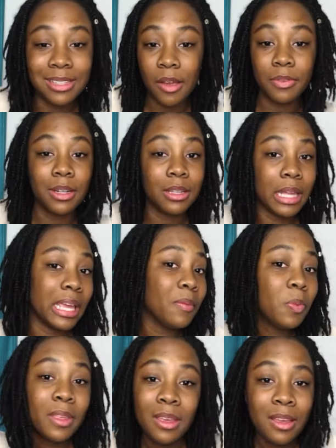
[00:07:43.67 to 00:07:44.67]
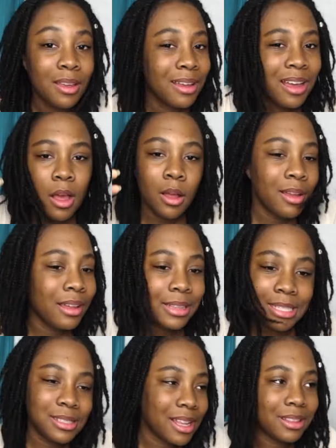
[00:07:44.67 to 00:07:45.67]
definitely.
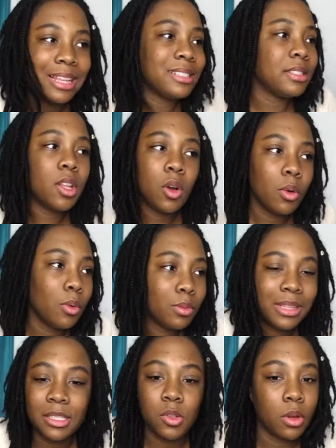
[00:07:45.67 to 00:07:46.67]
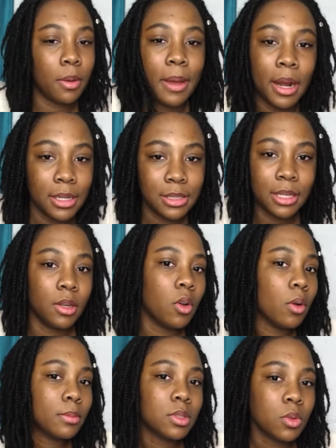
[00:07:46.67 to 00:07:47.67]
There's no comparison.
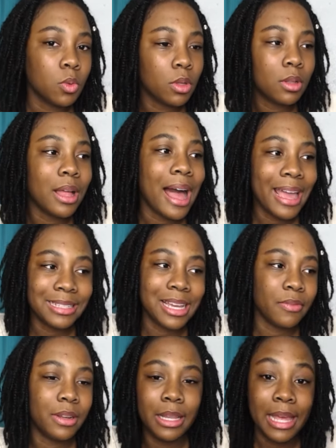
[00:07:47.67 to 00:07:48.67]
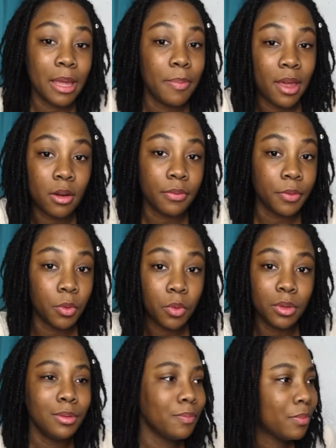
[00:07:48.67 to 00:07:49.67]
Homeschool, I definitely get better
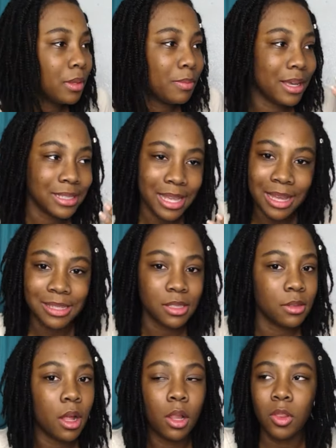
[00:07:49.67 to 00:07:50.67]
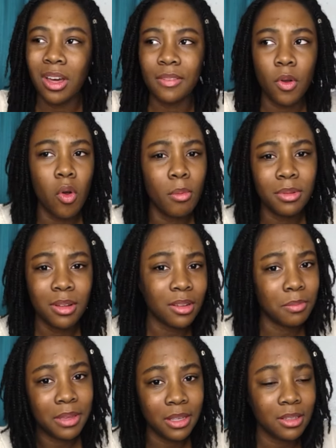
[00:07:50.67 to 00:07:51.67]
food because it's a lot of
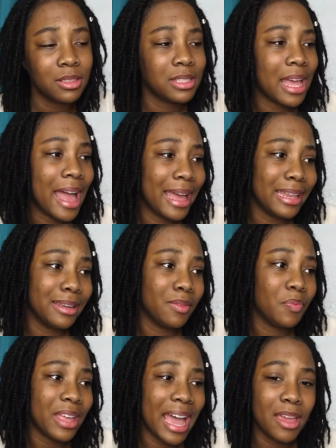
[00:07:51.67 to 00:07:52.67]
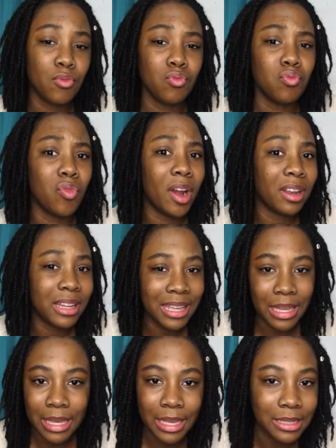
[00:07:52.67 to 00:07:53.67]
home-cooked meals, and I rarely
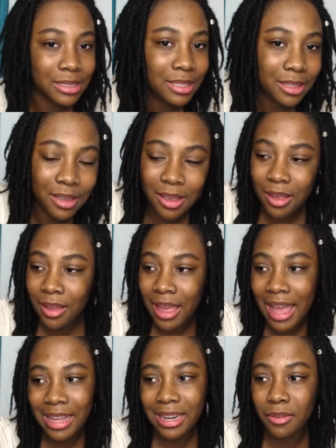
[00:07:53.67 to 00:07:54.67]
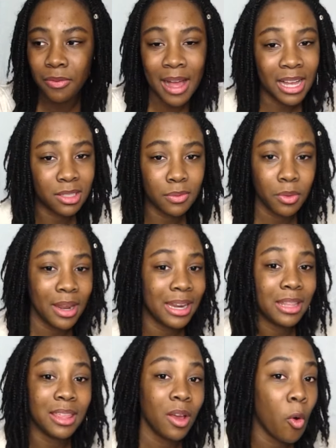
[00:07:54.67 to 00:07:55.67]
eat any fast food or
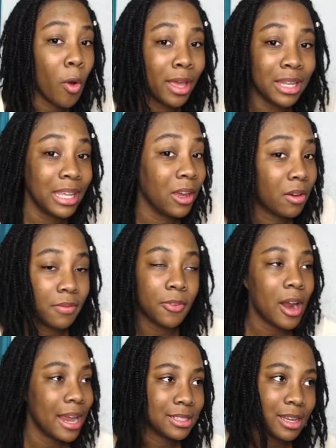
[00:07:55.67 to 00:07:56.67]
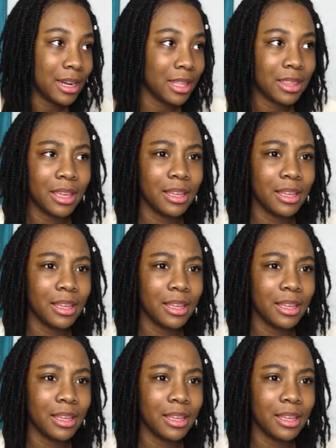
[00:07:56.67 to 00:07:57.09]
anything oily or fries or anything.